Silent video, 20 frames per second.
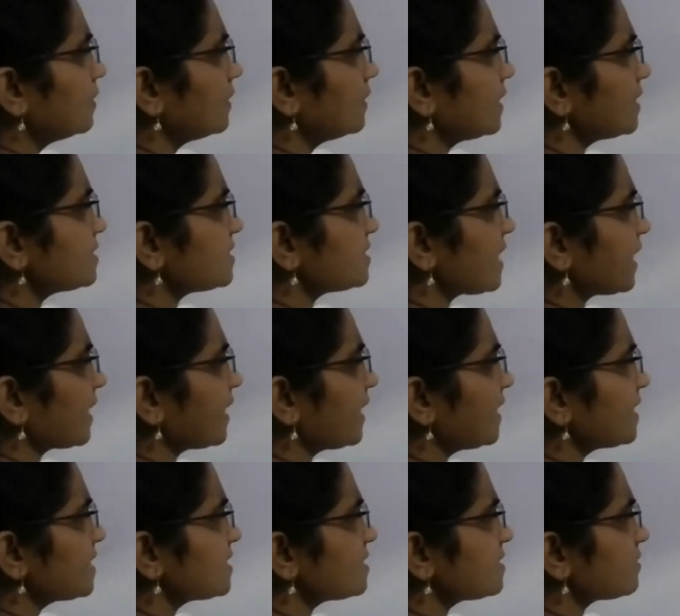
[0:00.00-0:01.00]
Then
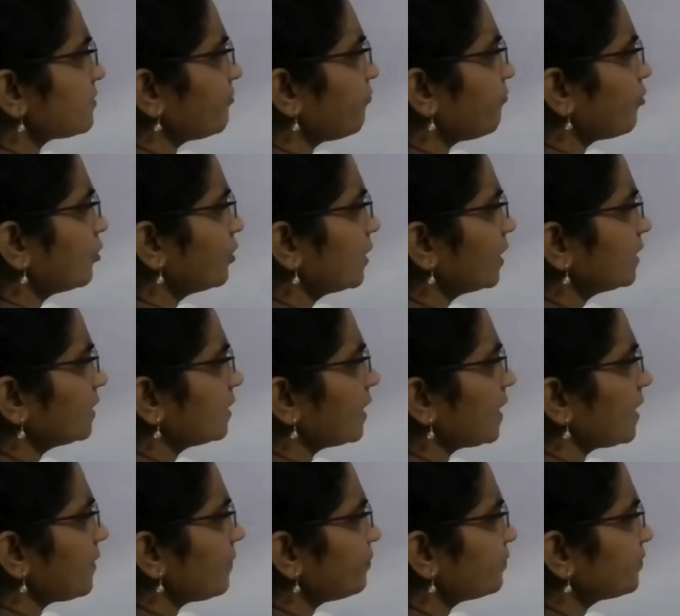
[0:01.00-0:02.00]
second is
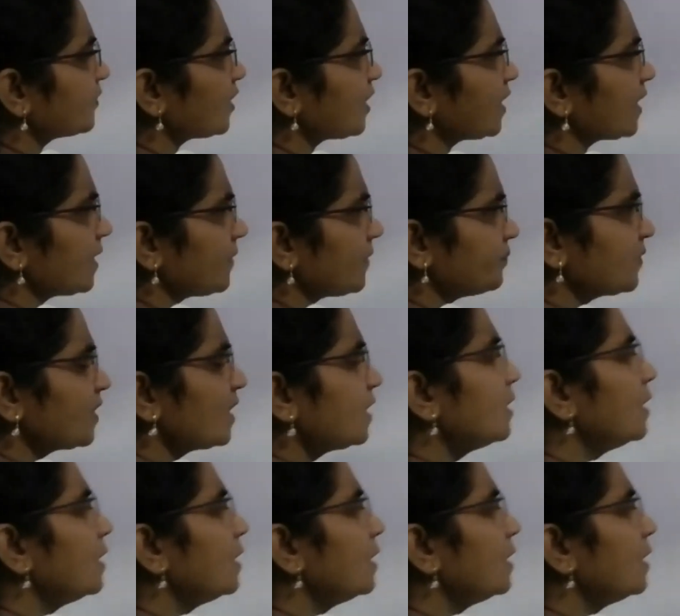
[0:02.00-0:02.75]
43, 3.